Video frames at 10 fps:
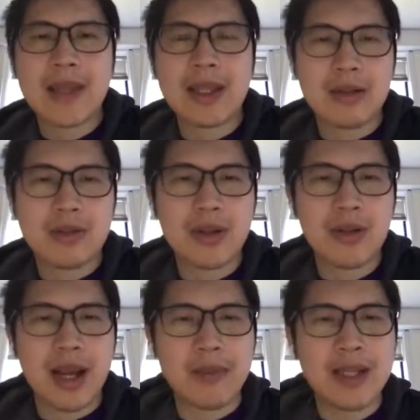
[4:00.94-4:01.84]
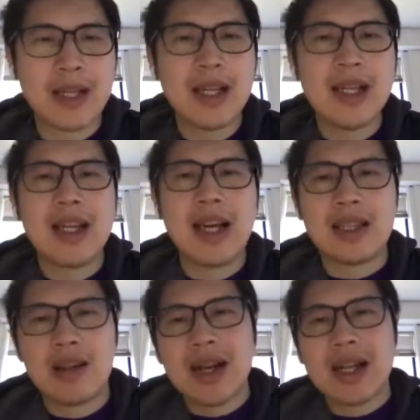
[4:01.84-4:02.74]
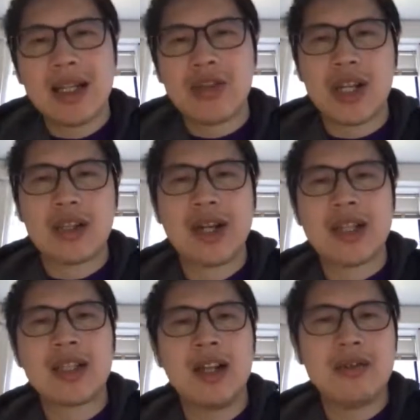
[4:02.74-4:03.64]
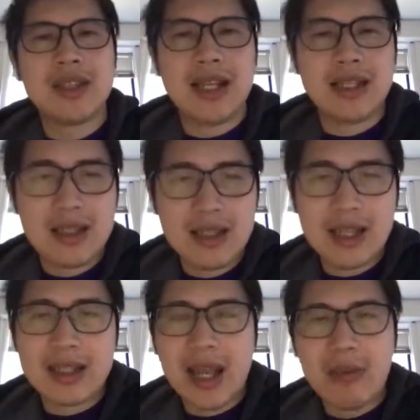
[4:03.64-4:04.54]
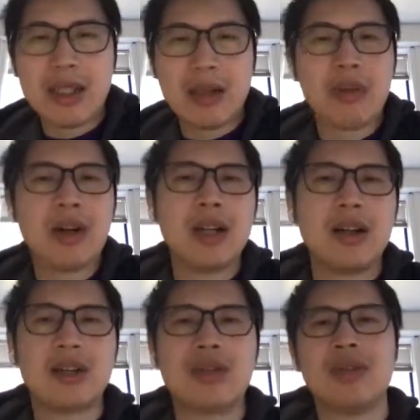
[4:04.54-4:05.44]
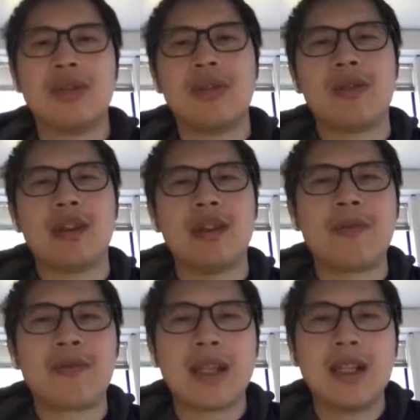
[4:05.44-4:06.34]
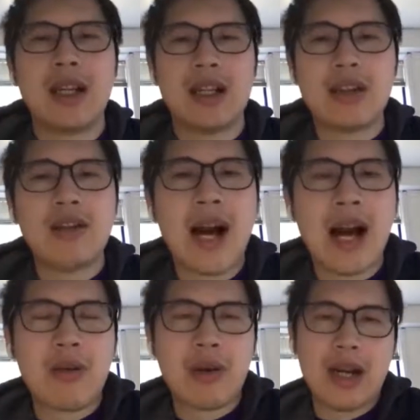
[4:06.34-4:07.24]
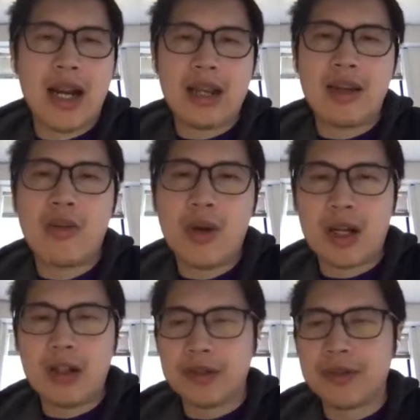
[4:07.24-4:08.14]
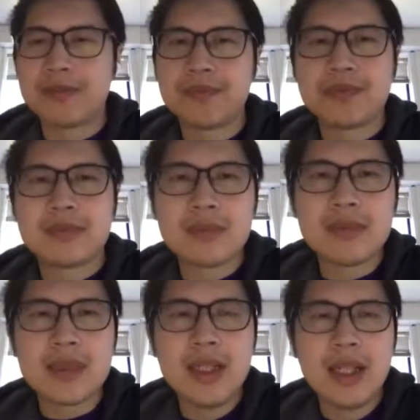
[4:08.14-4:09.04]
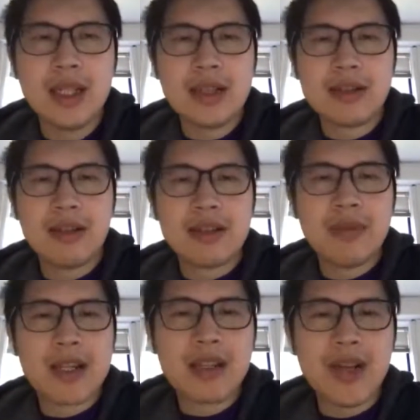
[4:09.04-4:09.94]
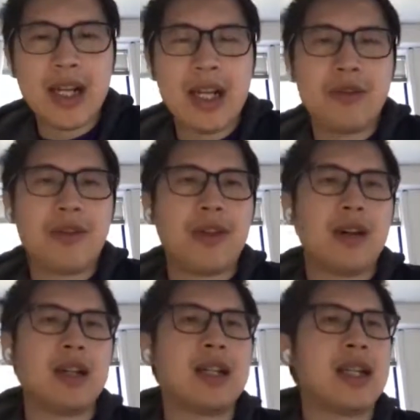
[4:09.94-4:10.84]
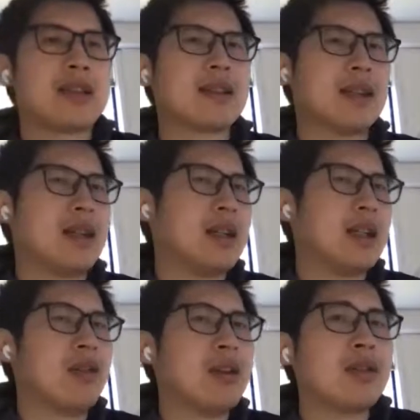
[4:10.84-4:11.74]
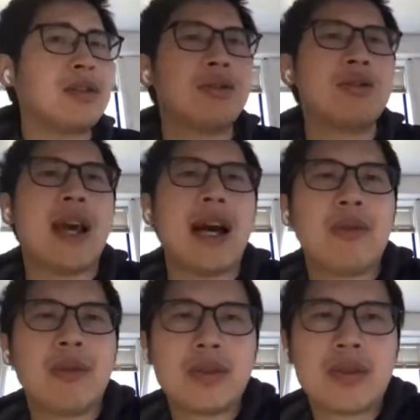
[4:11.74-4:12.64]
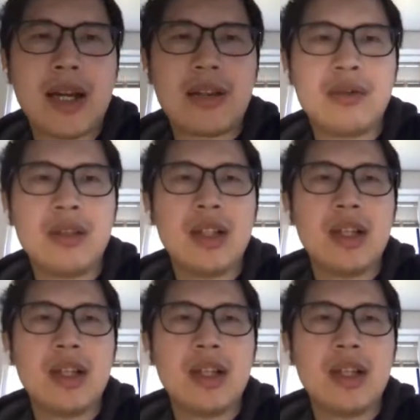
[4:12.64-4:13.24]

those programs and directly generate code that can be deployed onto new hardware and new workloads. So specifically for this, in order to do that, we will try to